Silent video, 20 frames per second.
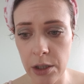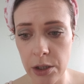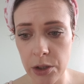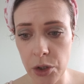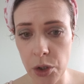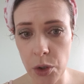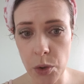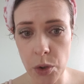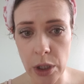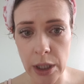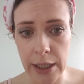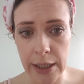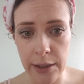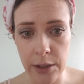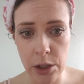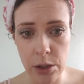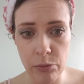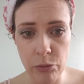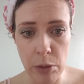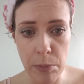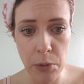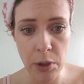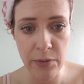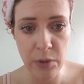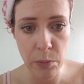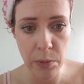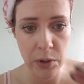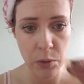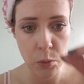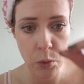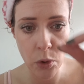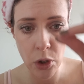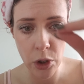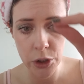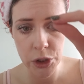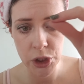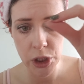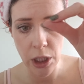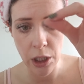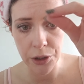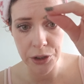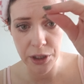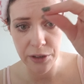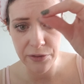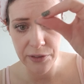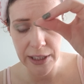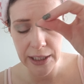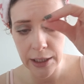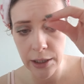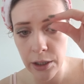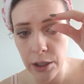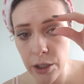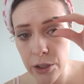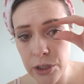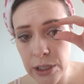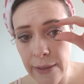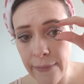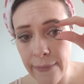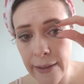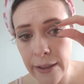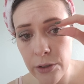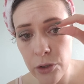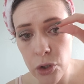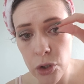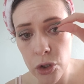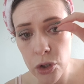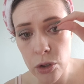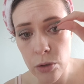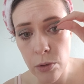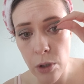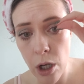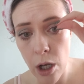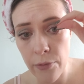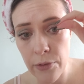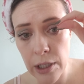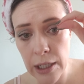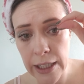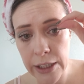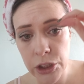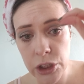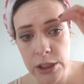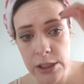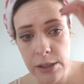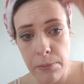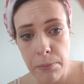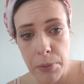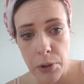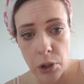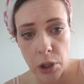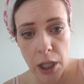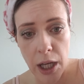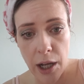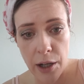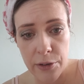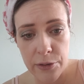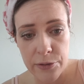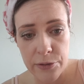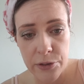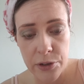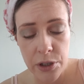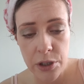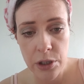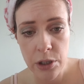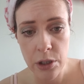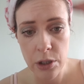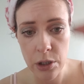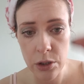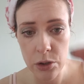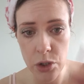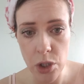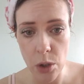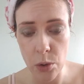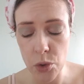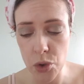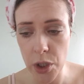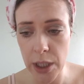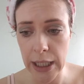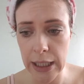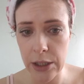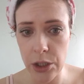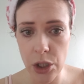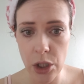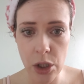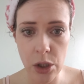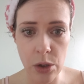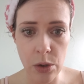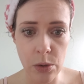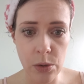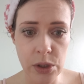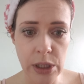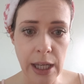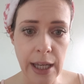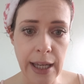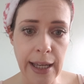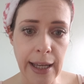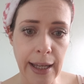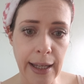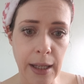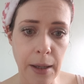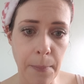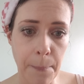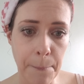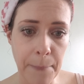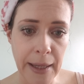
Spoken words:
you can remove it with water on your fingers and then just on the lashes and pull off. Don't try and use an